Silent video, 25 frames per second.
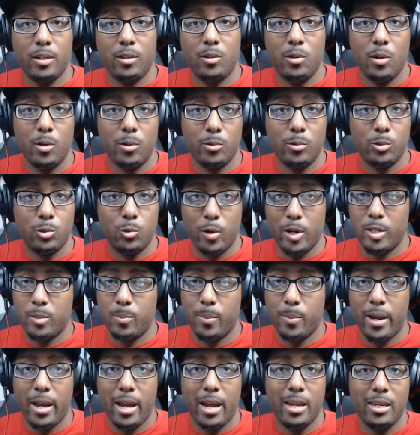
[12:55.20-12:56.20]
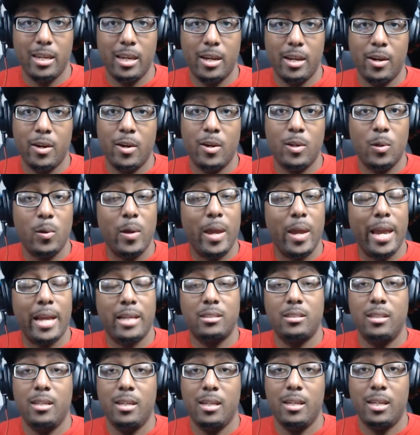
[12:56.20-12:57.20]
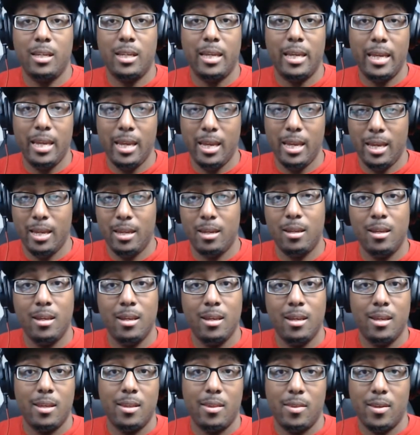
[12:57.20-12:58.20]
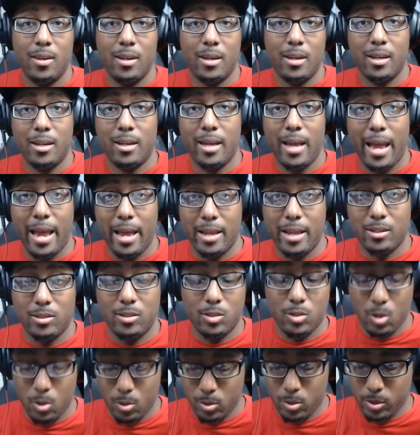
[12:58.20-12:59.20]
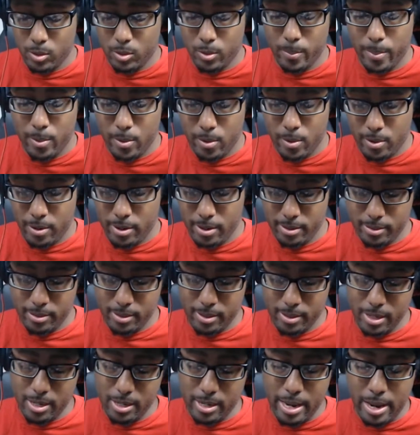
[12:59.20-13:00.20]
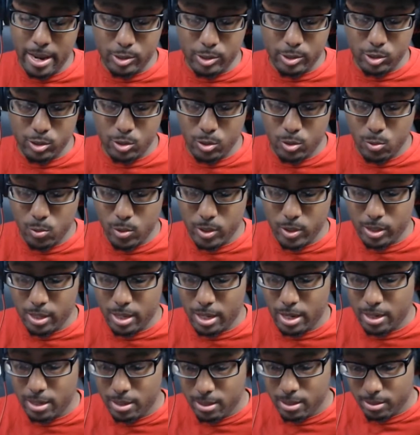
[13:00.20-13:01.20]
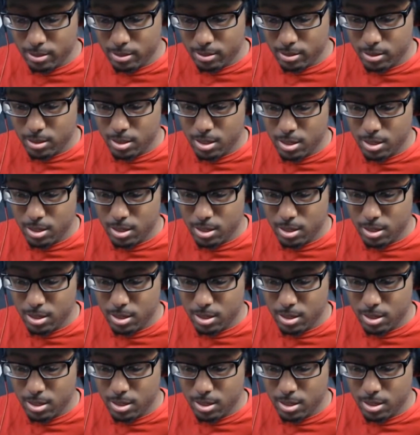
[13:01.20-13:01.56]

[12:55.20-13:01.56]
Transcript: scratch behind your ear, and you accidentally hit the circular part, and I'll you what that is.